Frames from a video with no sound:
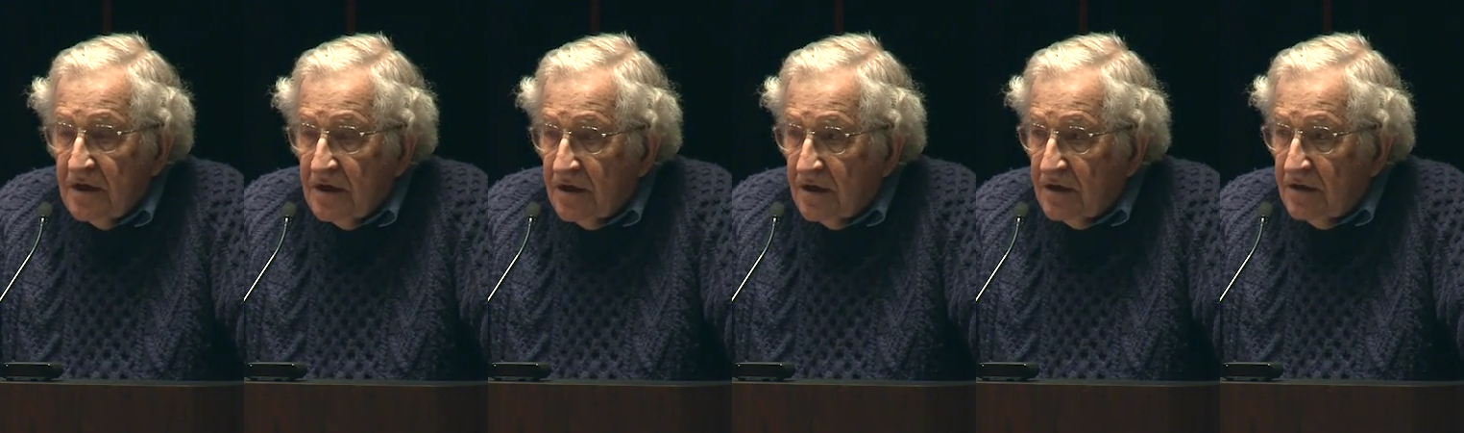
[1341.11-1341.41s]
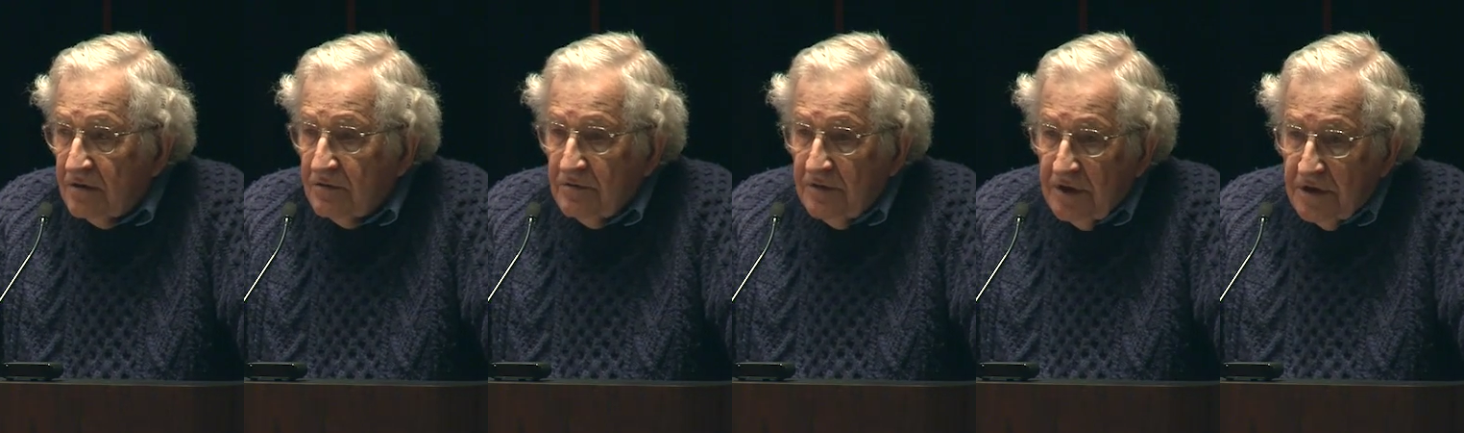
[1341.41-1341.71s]

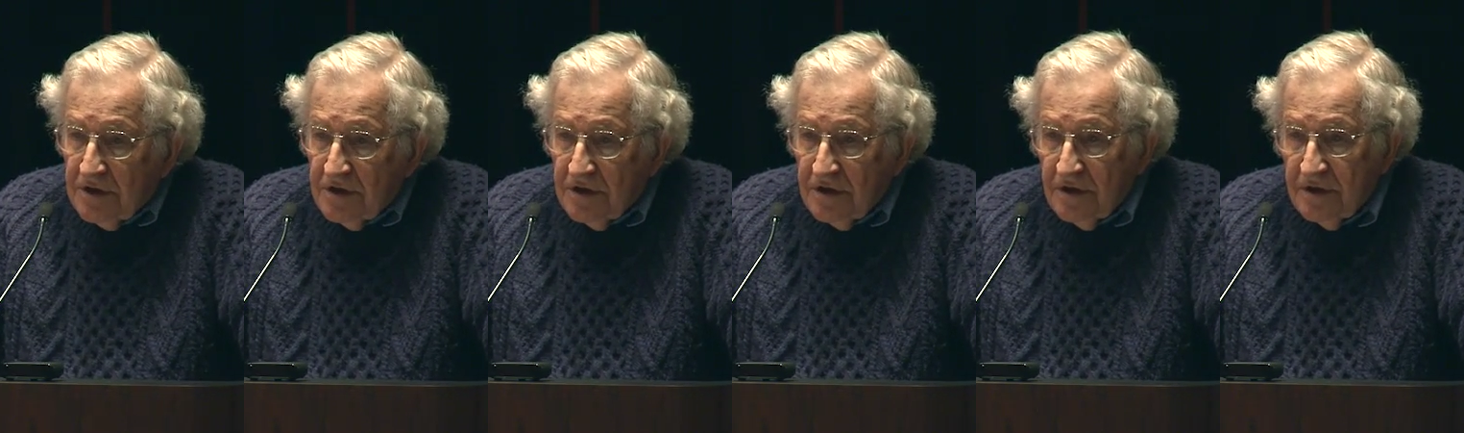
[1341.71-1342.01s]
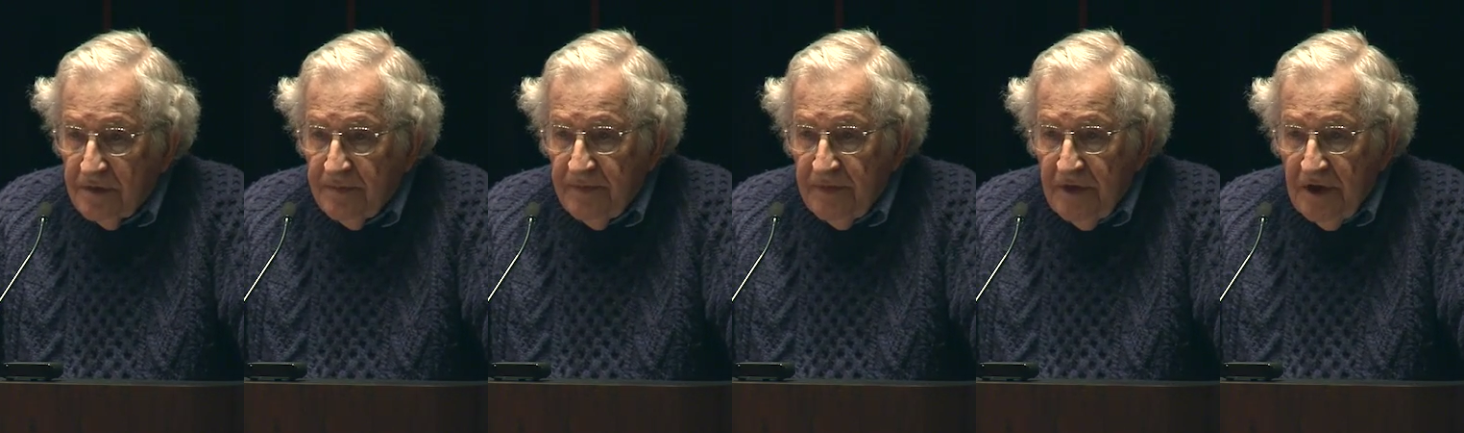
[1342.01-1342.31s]
which
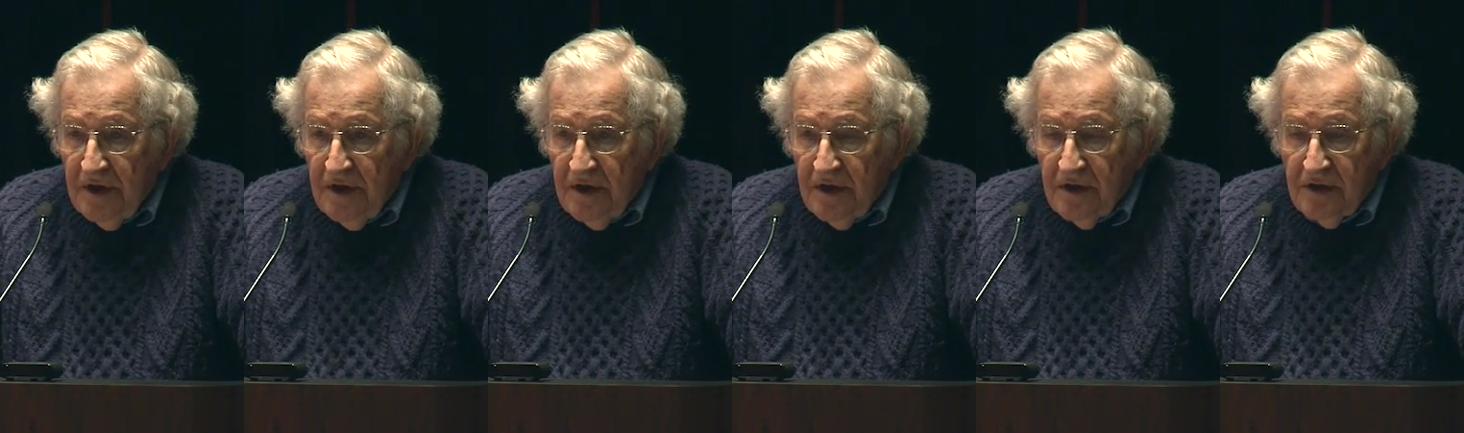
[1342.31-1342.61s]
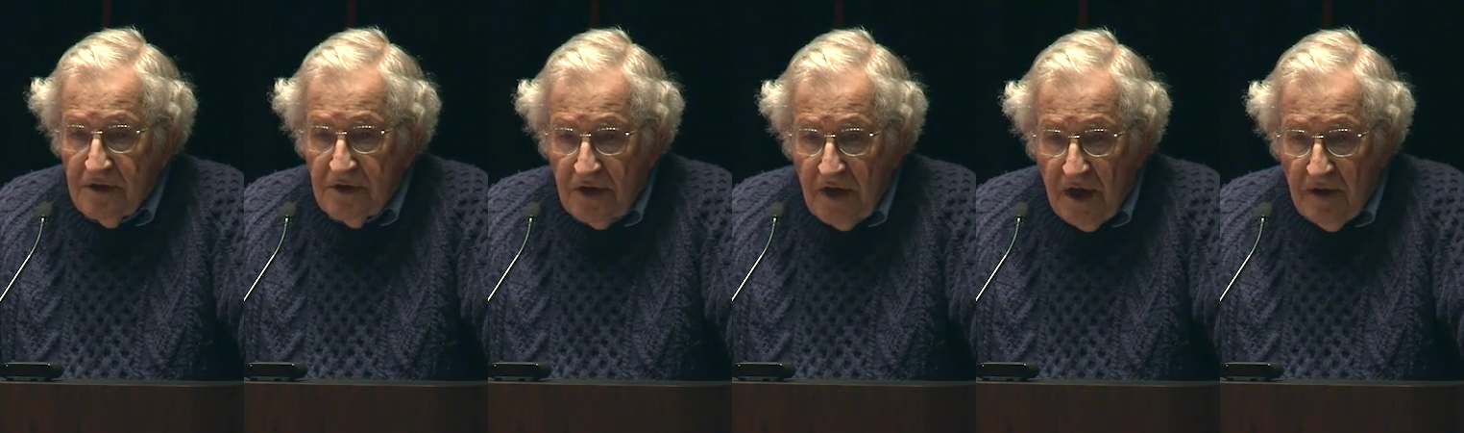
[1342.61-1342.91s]

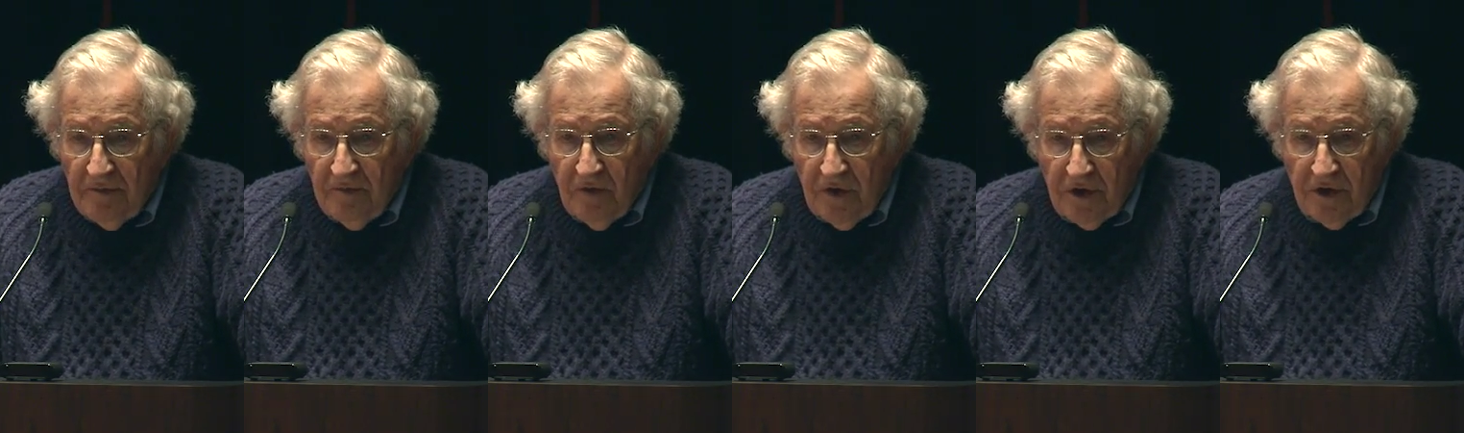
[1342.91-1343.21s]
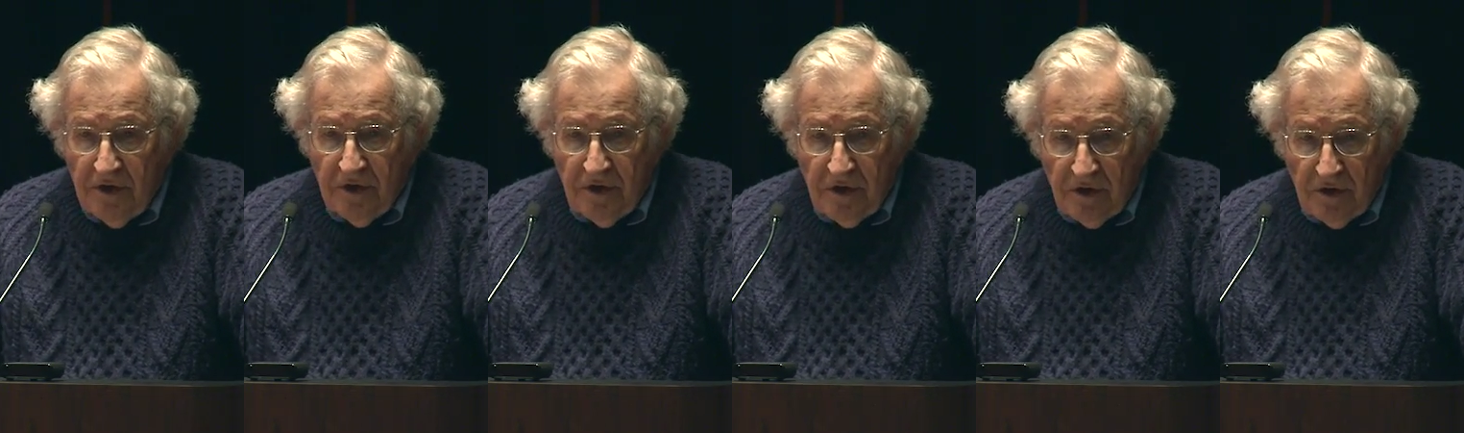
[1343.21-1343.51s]
one
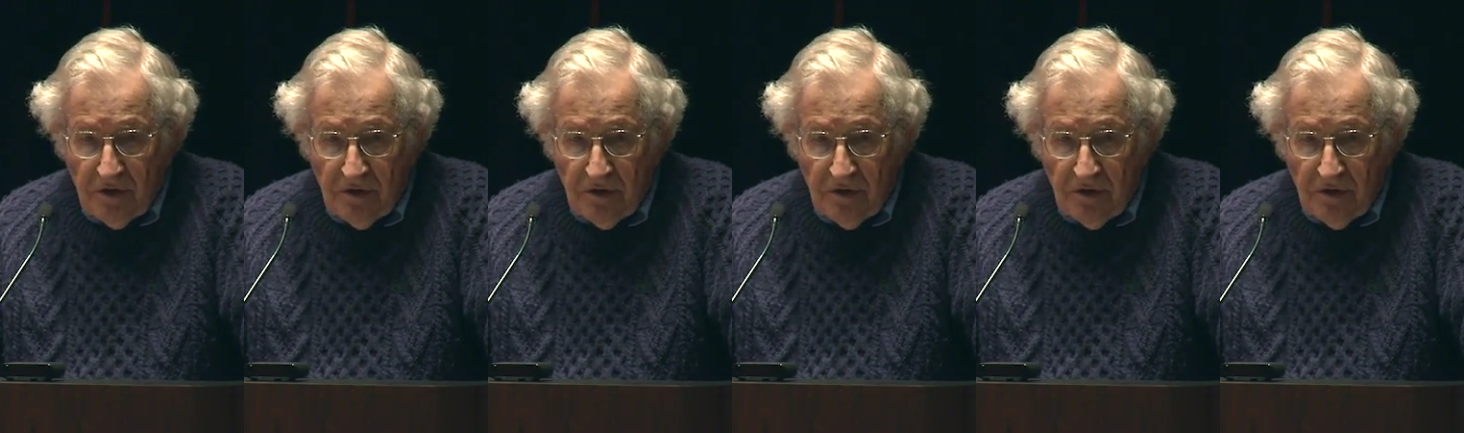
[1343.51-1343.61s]
of their